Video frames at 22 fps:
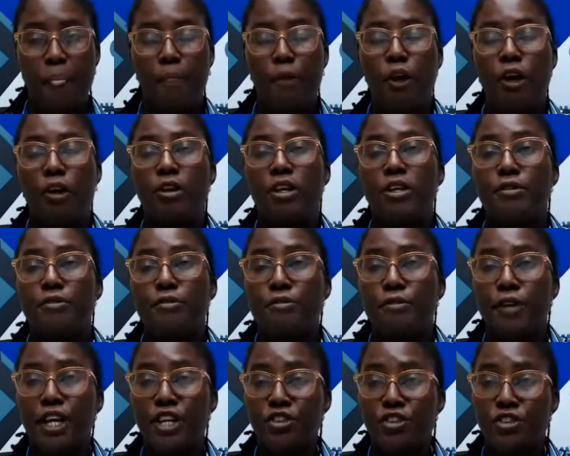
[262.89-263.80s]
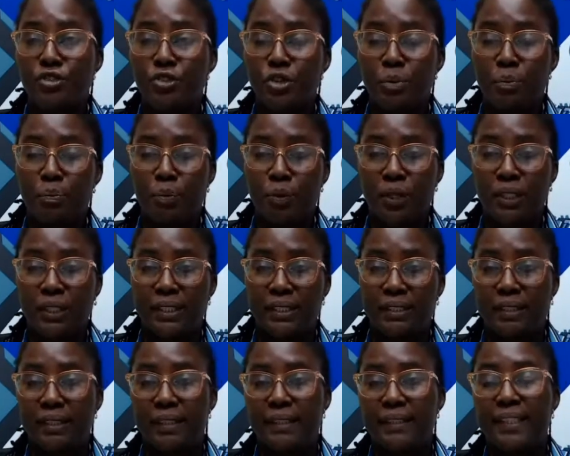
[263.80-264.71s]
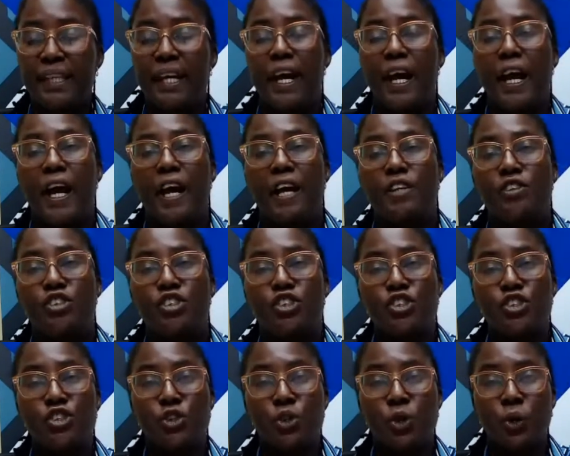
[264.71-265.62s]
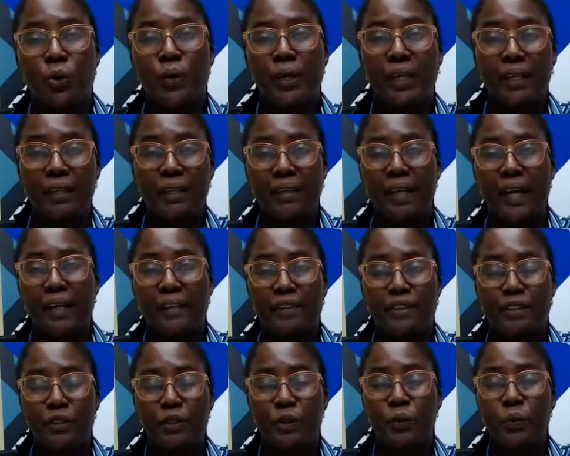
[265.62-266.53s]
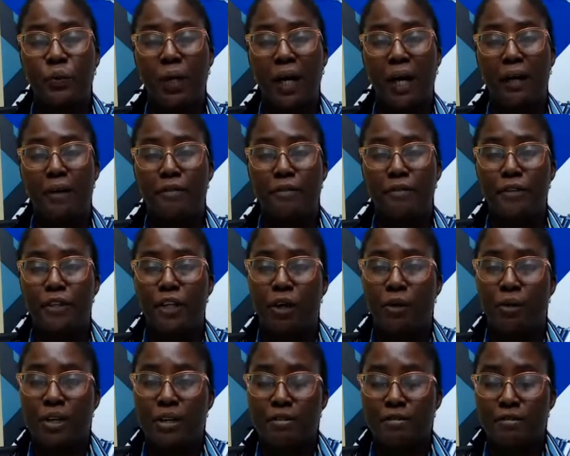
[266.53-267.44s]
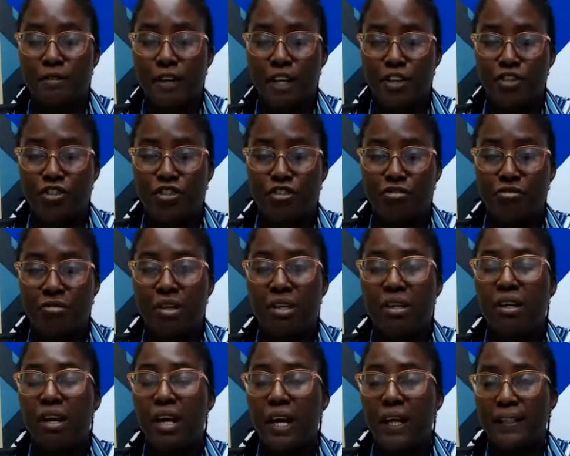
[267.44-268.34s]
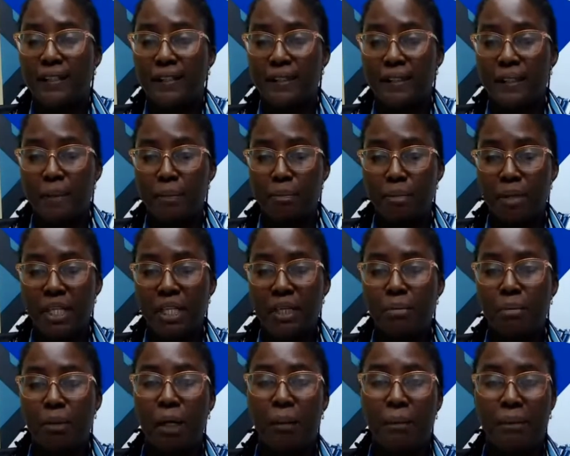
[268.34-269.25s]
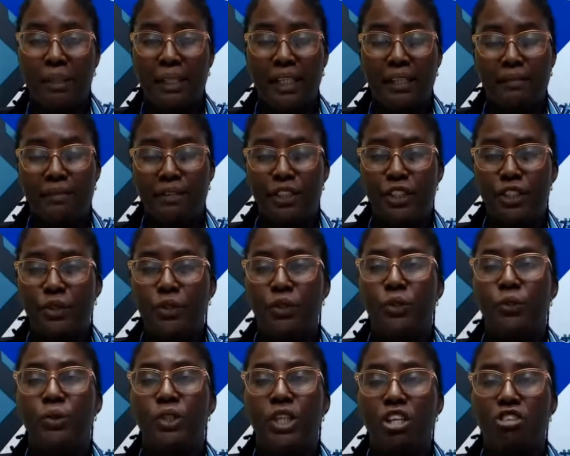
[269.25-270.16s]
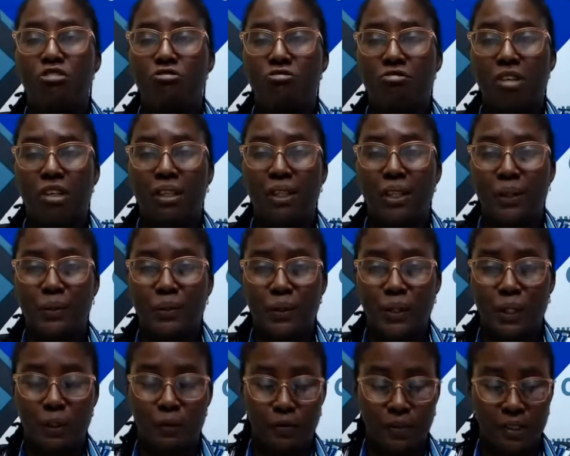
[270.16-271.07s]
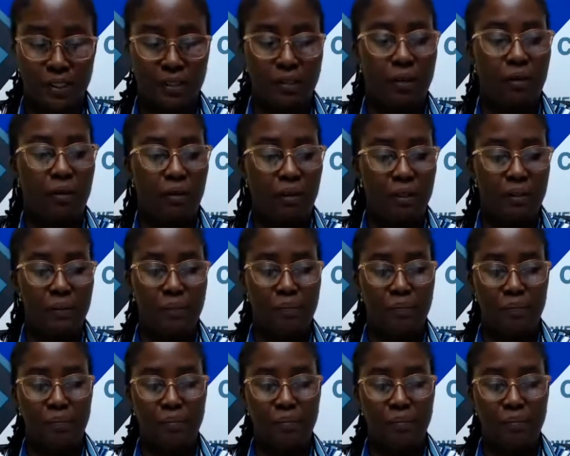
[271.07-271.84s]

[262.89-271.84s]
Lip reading: Your inventory process, ensuring that you have your inventory to the minimum level so you do not run out of stock.